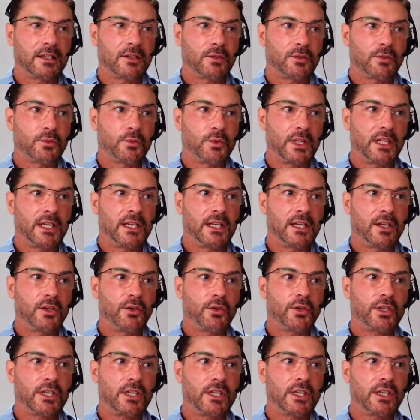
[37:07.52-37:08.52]
really
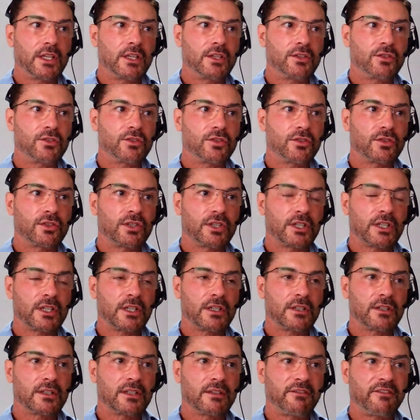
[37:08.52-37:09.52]
looking into
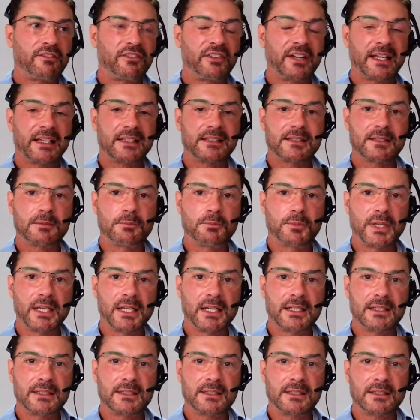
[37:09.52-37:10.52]
the
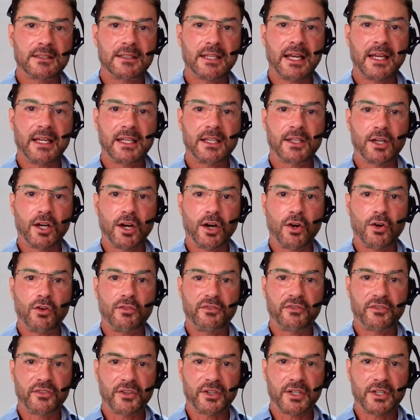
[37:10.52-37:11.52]
flexibility that it
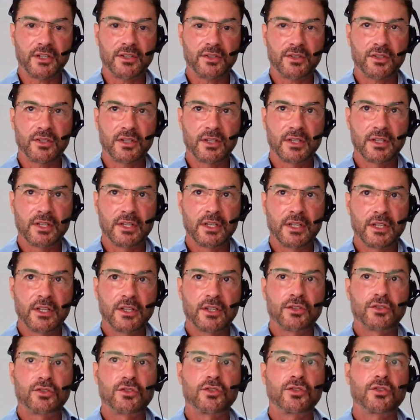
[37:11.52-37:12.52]
offers
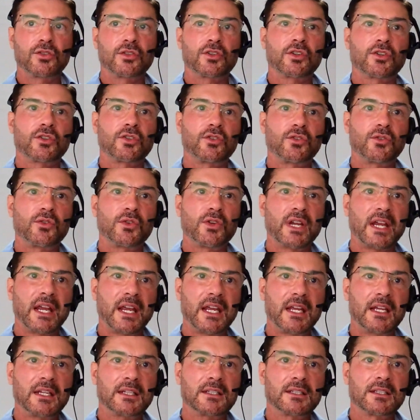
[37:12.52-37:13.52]
to
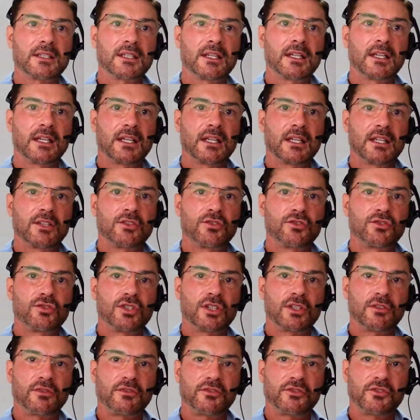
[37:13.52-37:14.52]
create
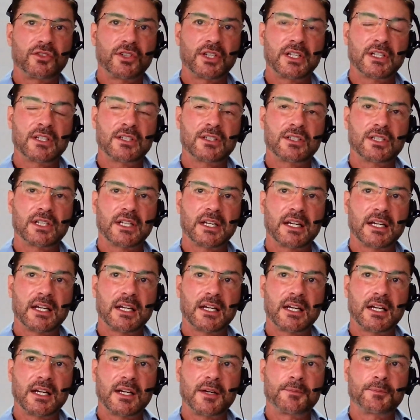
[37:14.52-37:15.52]
different
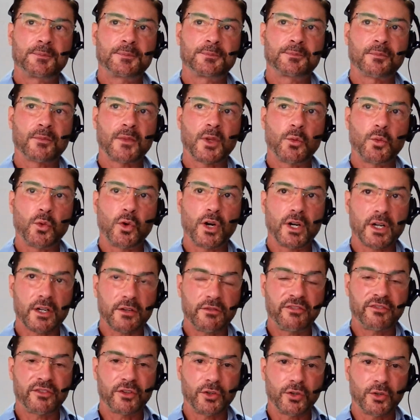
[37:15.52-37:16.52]

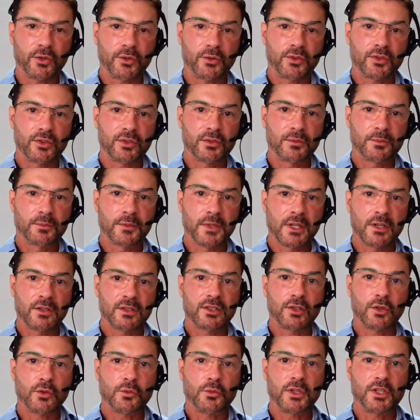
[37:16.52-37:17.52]
workflows,
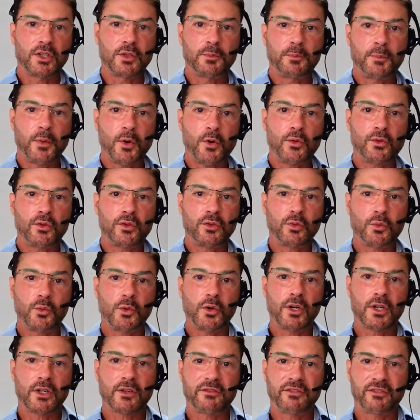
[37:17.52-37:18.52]
so response
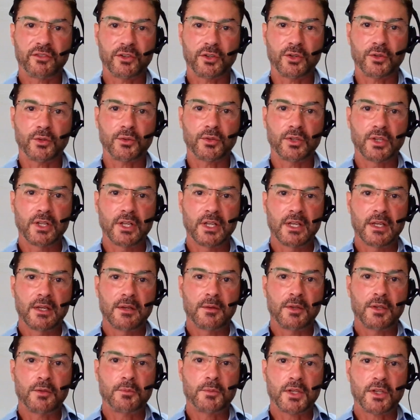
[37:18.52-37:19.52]
workflows,
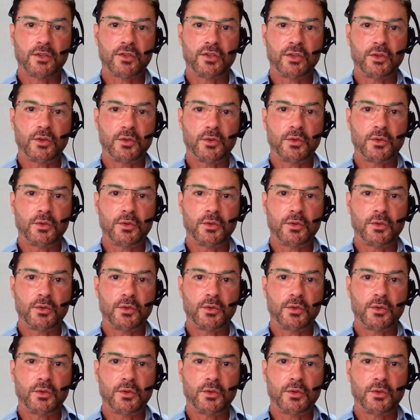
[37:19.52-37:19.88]
because